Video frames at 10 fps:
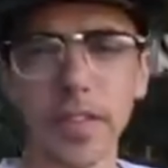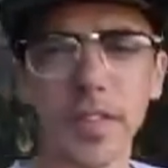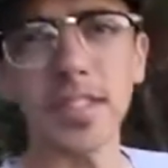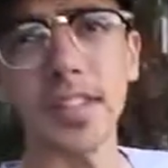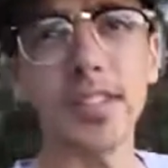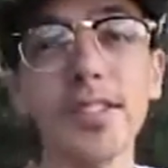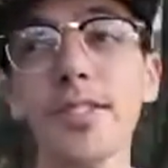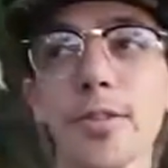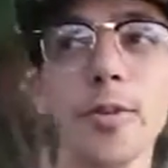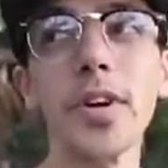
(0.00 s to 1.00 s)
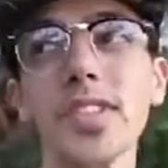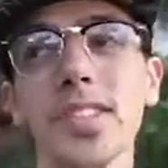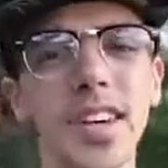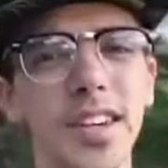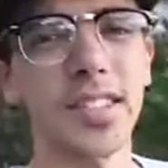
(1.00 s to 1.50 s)
This is
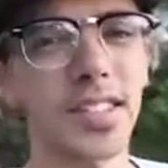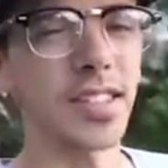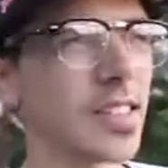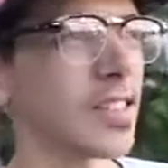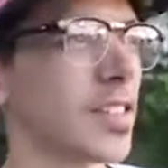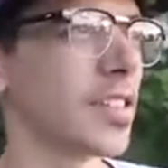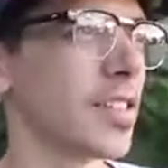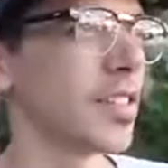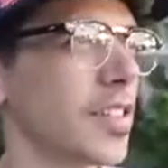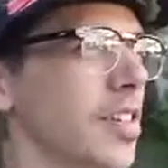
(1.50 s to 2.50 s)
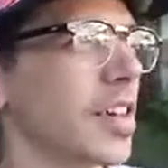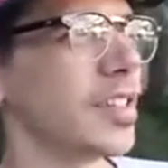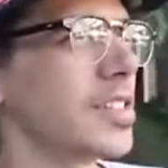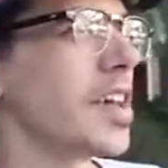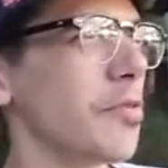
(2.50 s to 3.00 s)
crazy nice
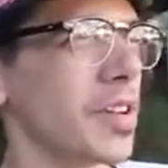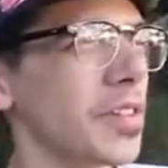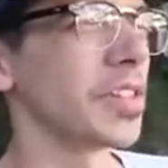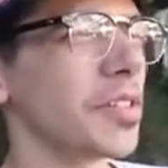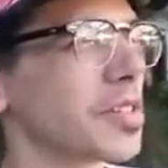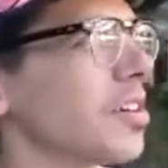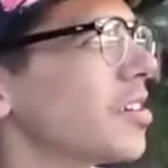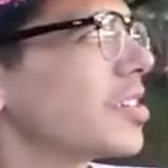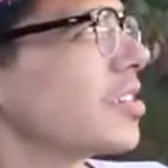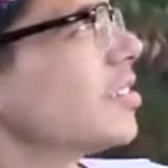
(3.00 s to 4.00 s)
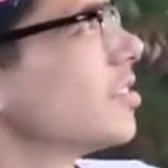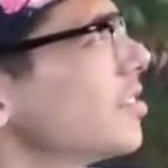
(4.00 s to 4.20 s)
and definitely looks haunted.